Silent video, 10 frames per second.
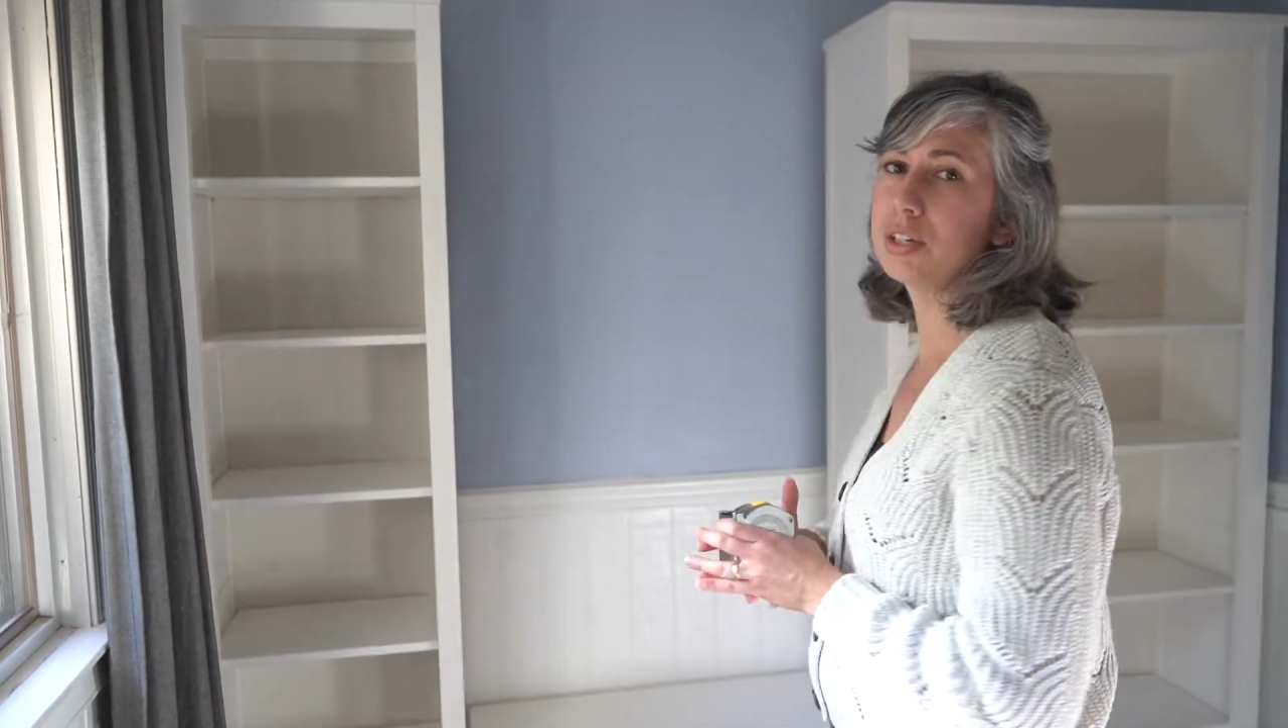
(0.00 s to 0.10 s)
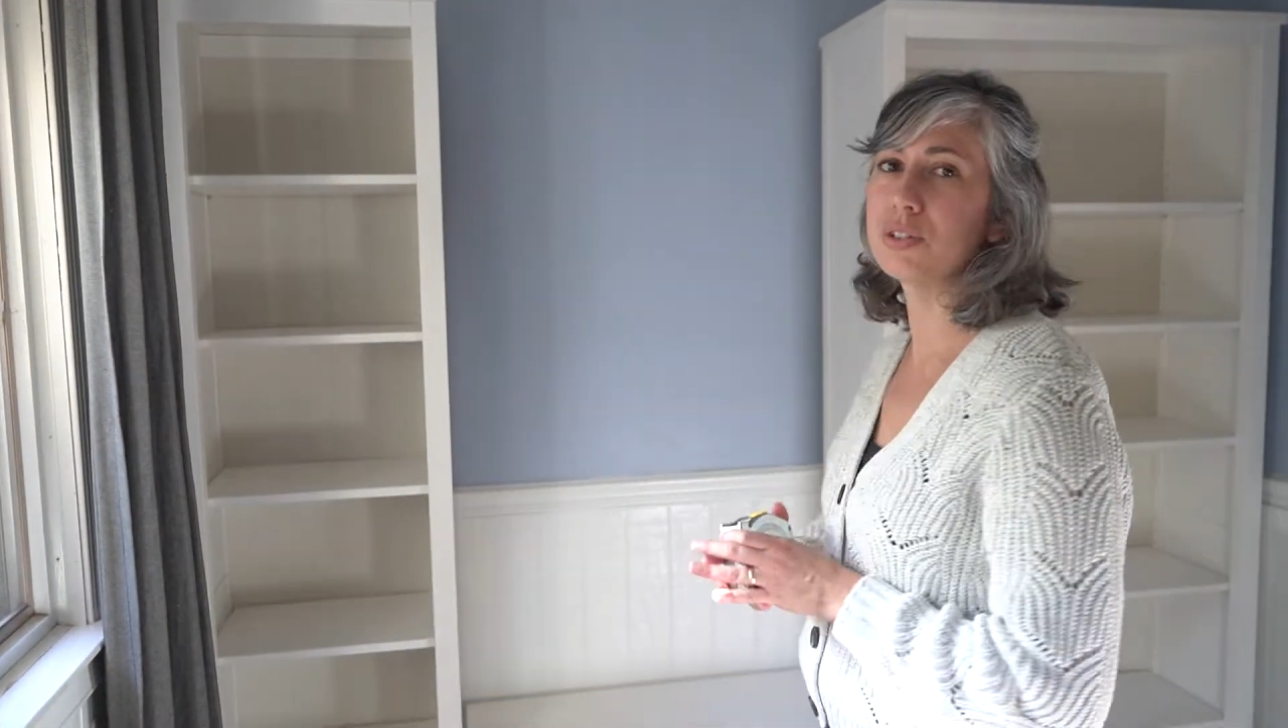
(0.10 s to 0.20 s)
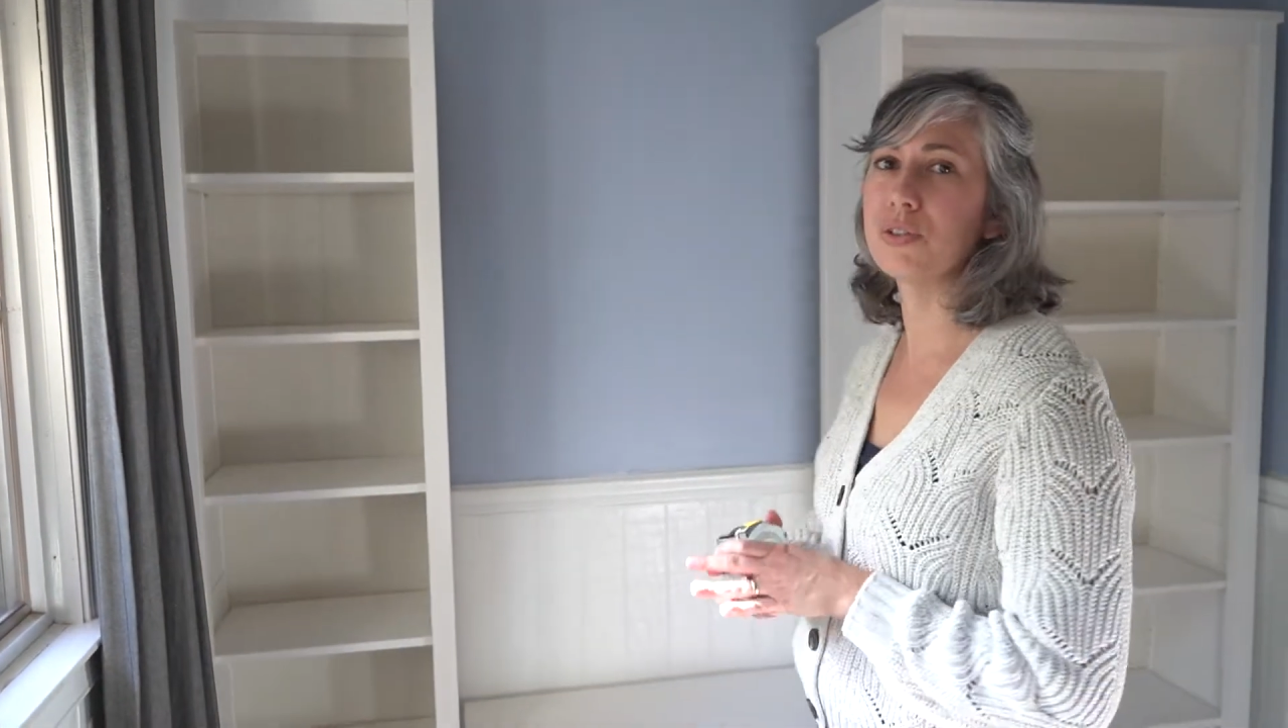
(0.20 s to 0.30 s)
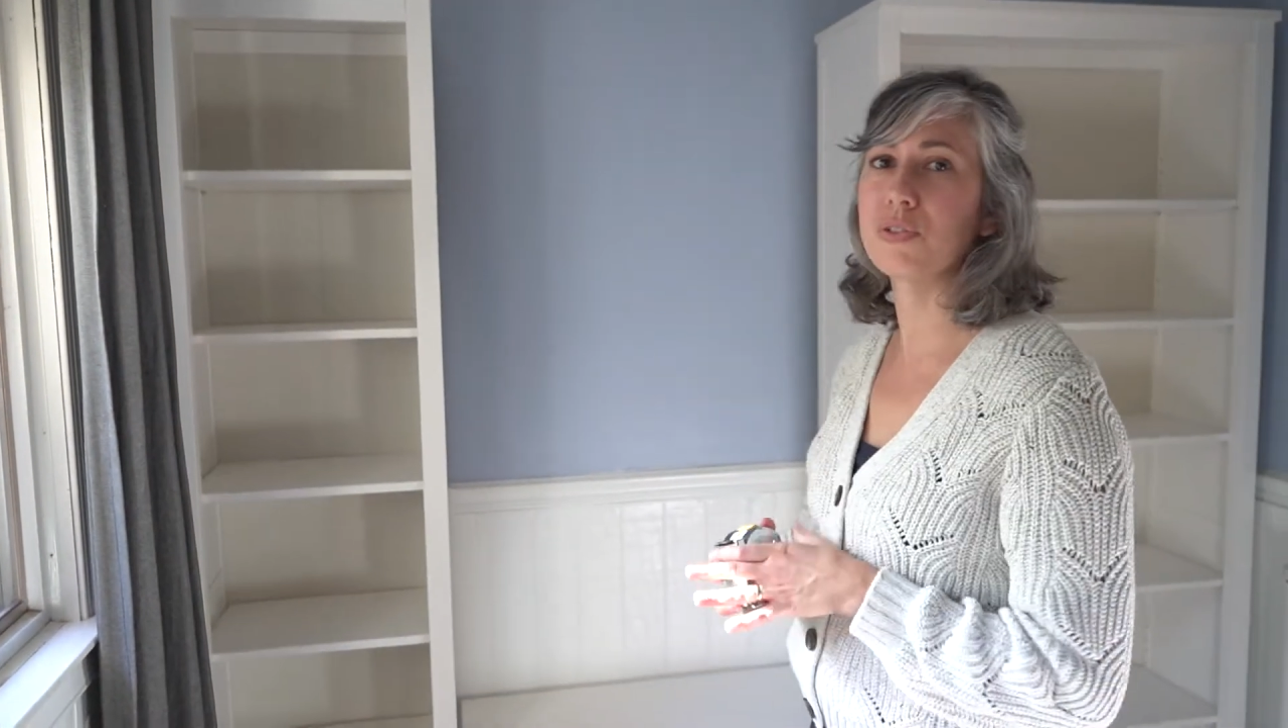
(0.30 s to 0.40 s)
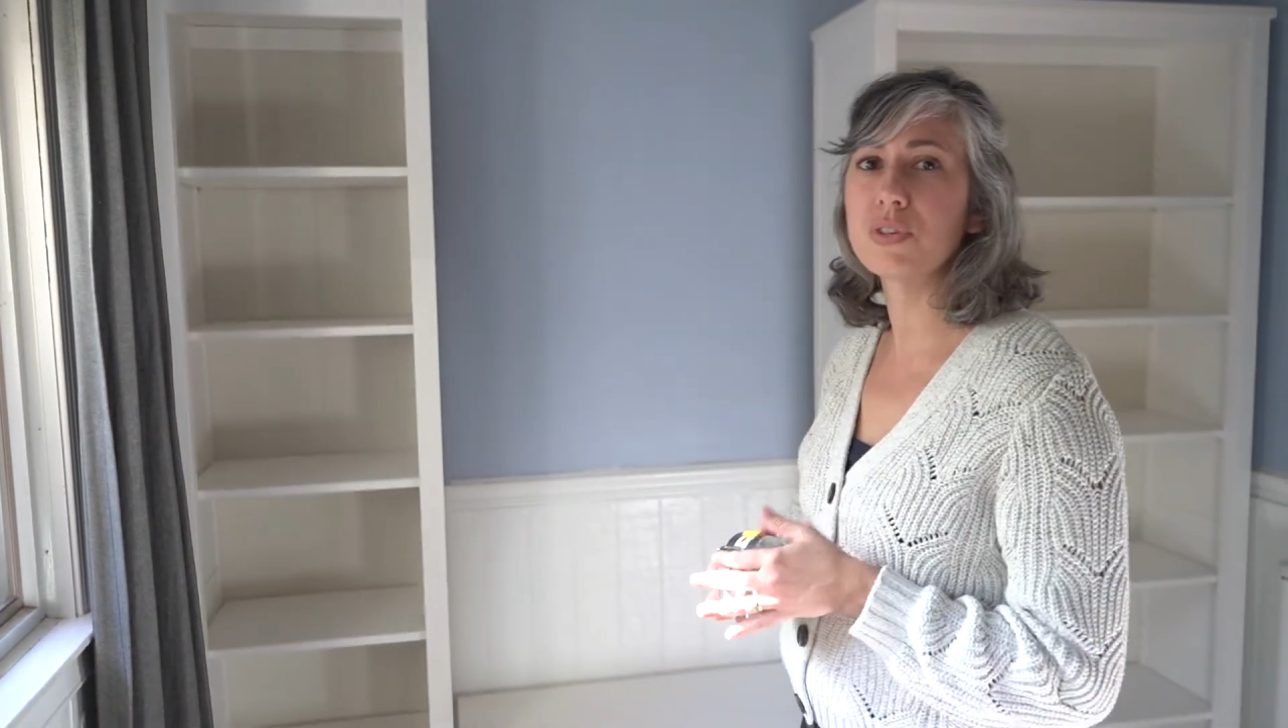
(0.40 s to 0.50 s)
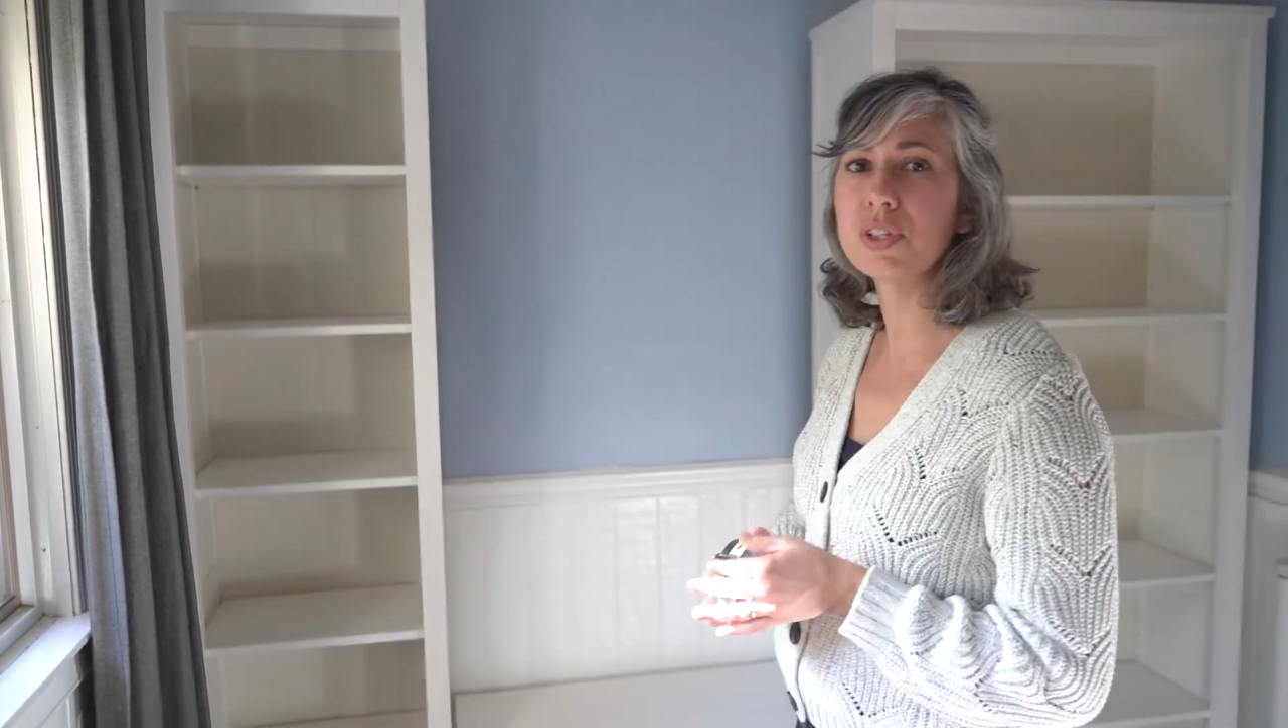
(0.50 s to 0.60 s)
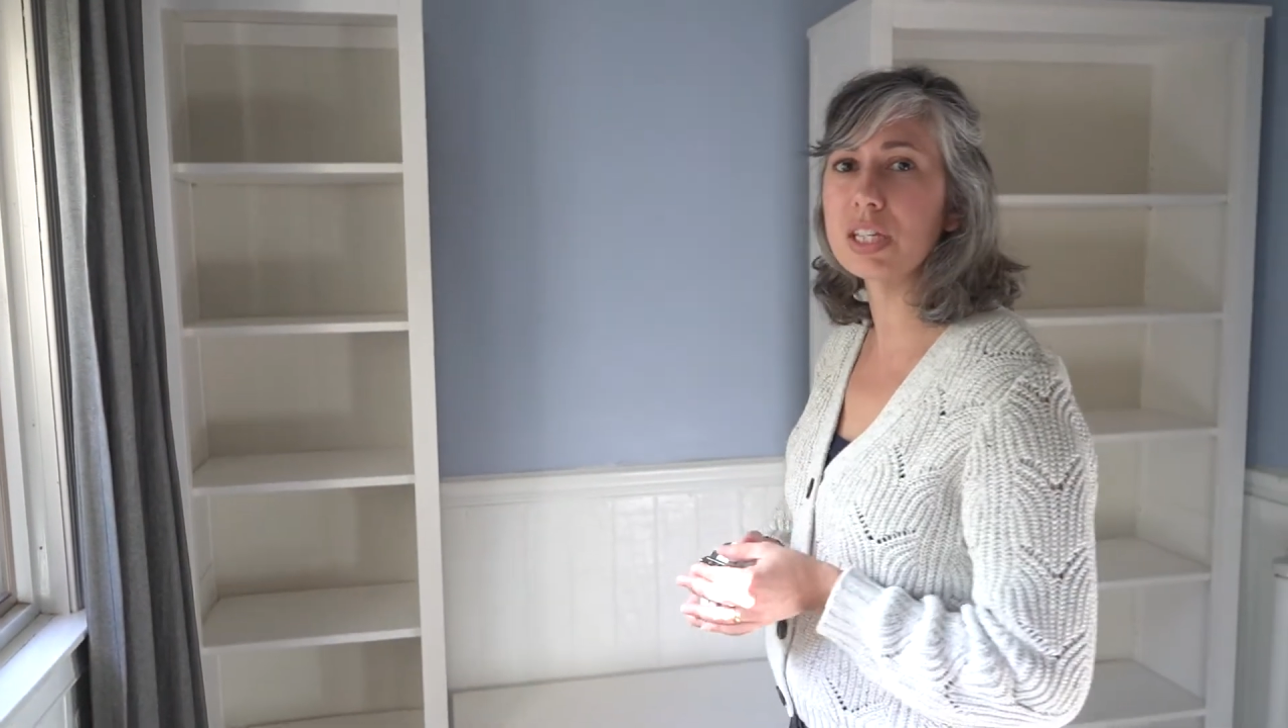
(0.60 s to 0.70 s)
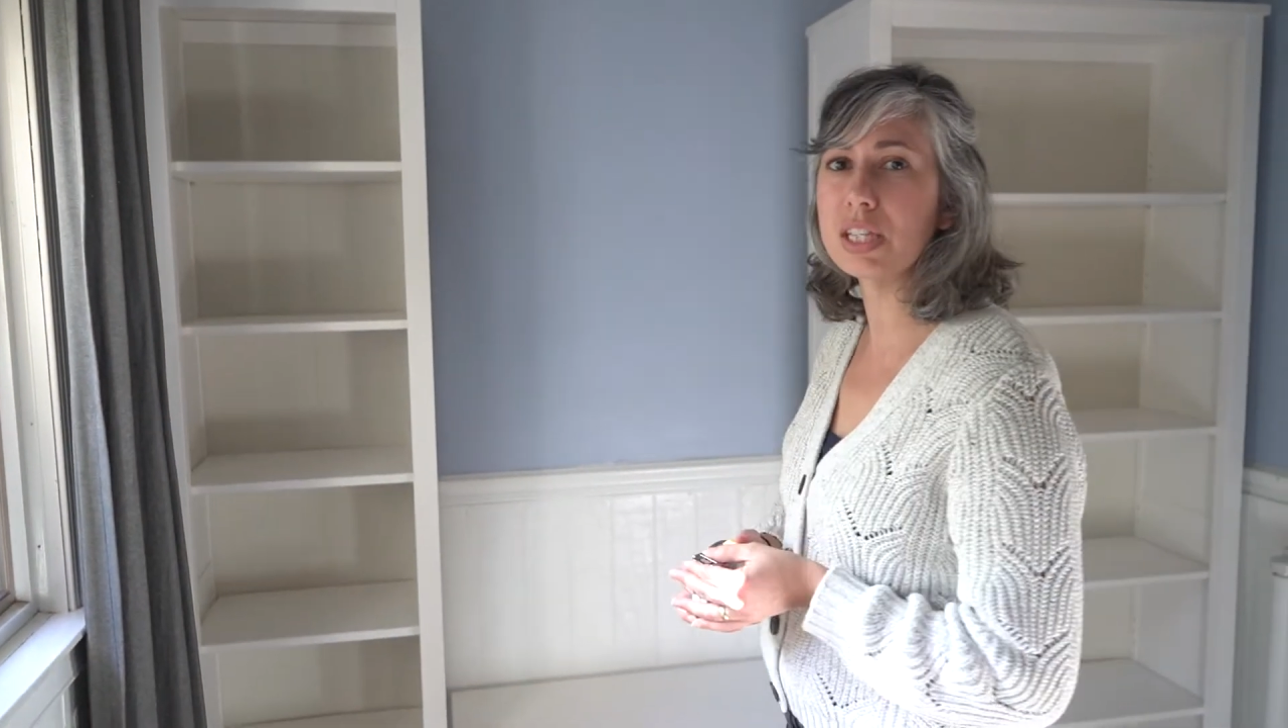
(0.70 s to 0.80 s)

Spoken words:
So the first thing